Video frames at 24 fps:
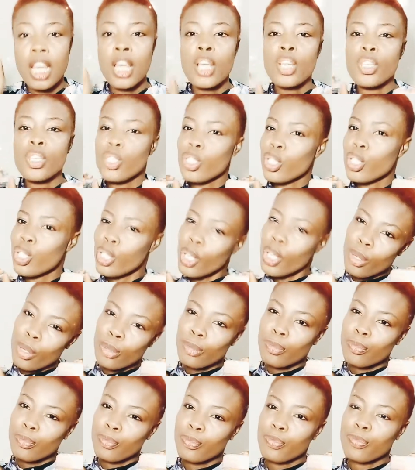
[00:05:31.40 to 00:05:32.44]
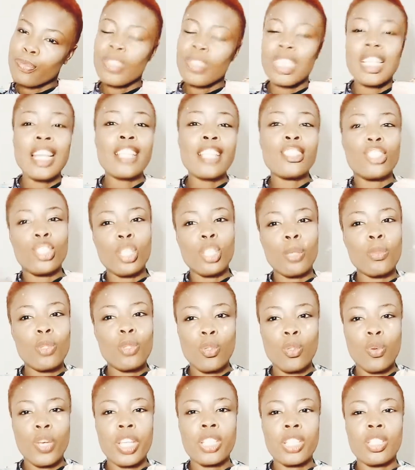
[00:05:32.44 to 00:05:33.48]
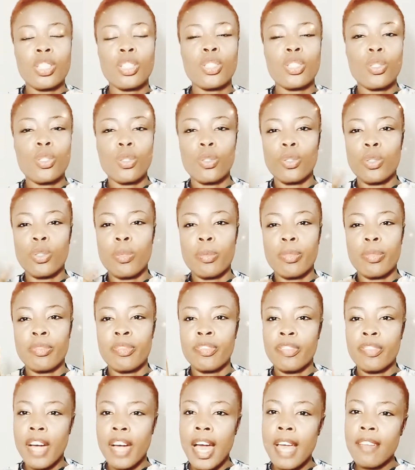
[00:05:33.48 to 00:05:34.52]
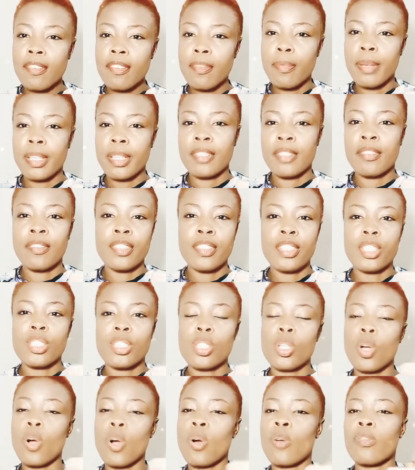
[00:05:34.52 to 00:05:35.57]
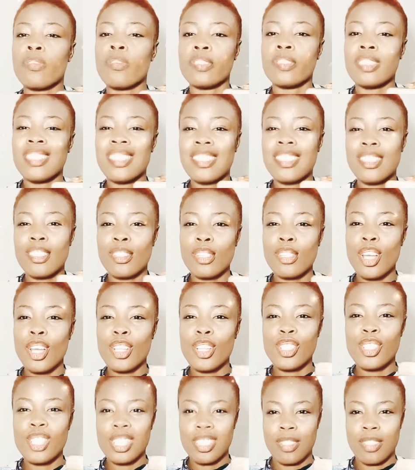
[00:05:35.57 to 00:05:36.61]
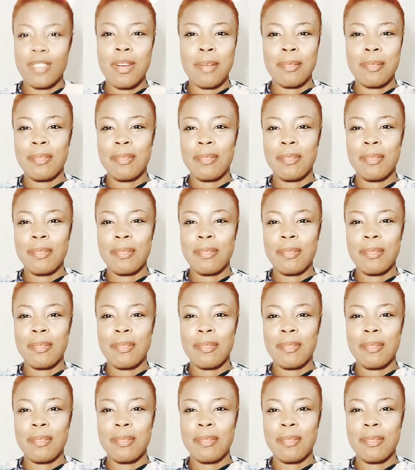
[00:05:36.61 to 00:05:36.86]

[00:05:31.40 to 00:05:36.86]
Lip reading: So let's jump straight into the number 5 benefit of this scrub.